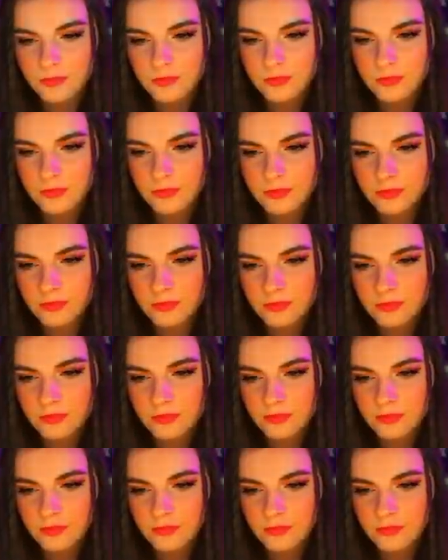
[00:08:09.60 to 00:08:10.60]

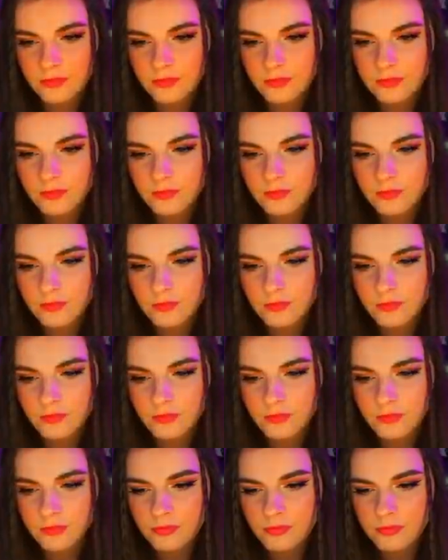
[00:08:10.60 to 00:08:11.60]

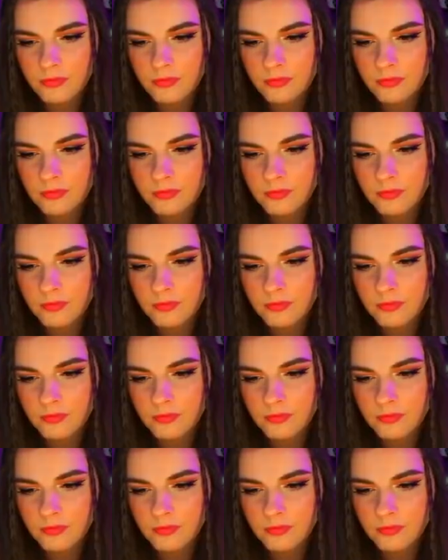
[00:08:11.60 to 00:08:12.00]
(no one is talking)